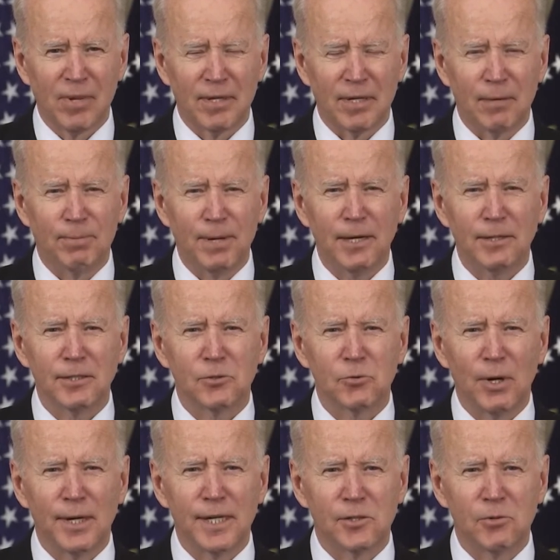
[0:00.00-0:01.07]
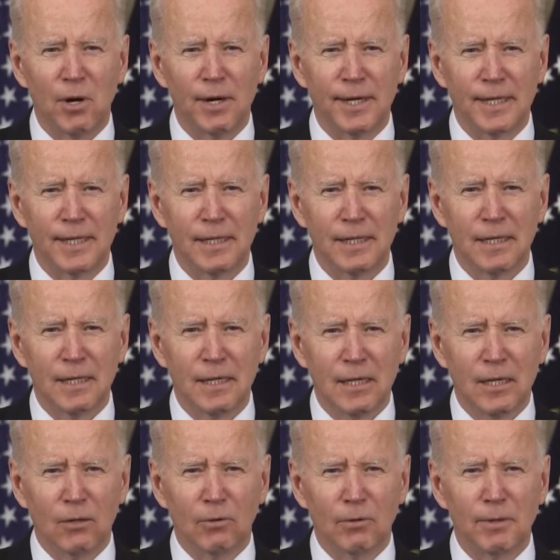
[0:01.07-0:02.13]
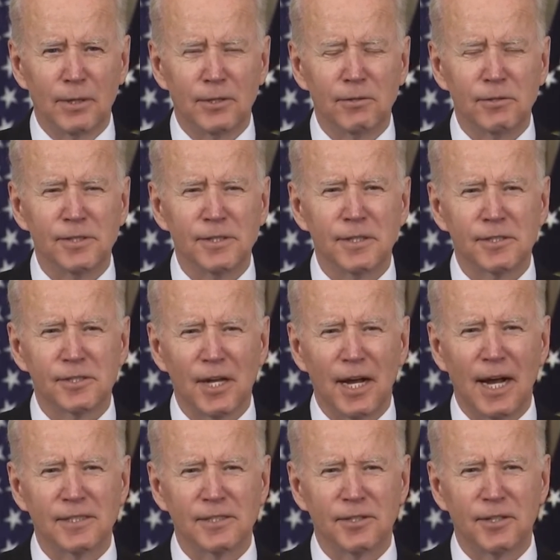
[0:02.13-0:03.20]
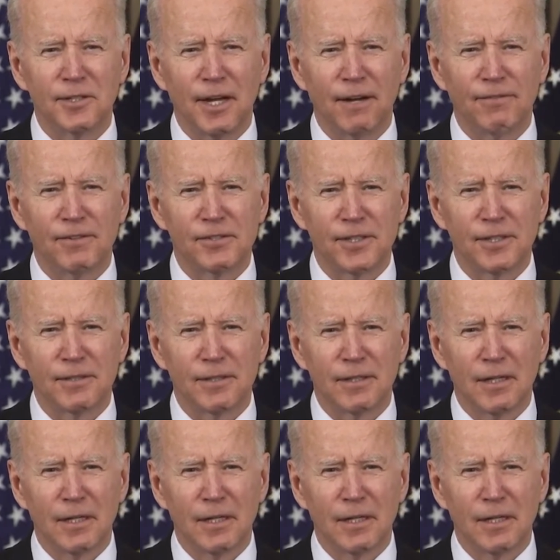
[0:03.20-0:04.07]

Compared to 2020, we're reducing the size of the deficit